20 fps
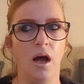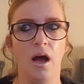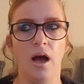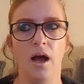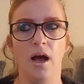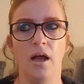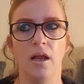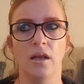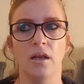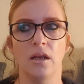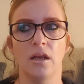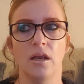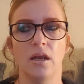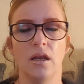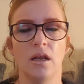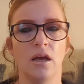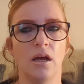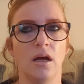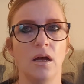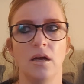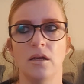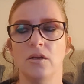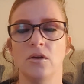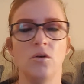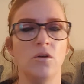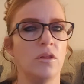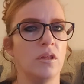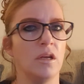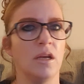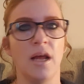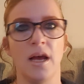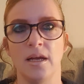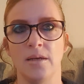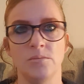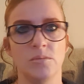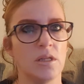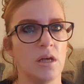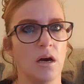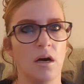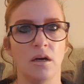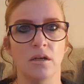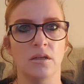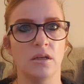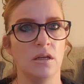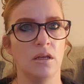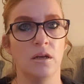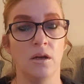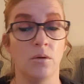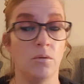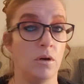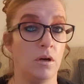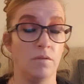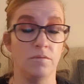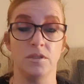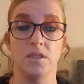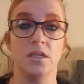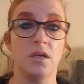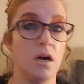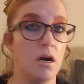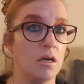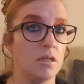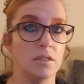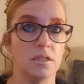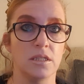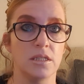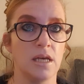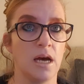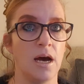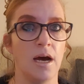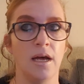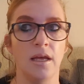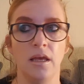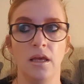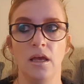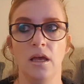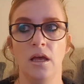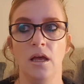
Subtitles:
and other names that I obviously can't say.